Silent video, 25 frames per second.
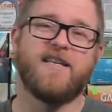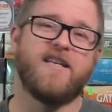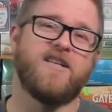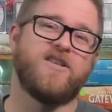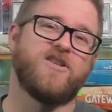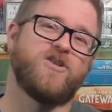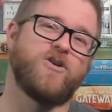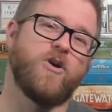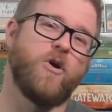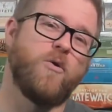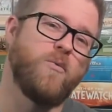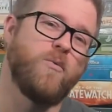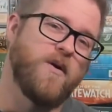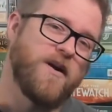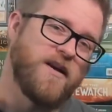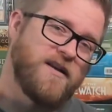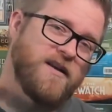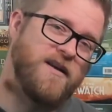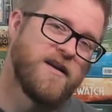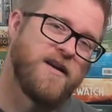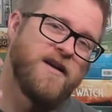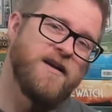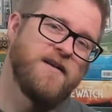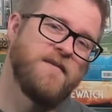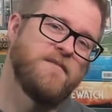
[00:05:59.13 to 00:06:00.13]
and so would
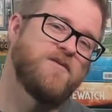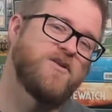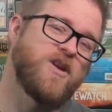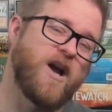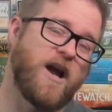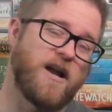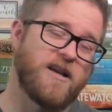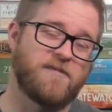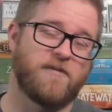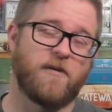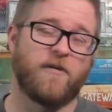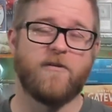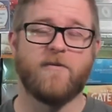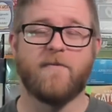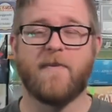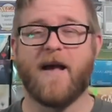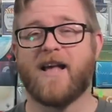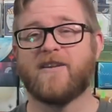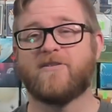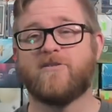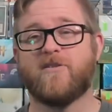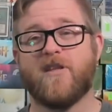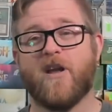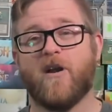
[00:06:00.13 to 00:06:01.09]
Time Spiral Remastered.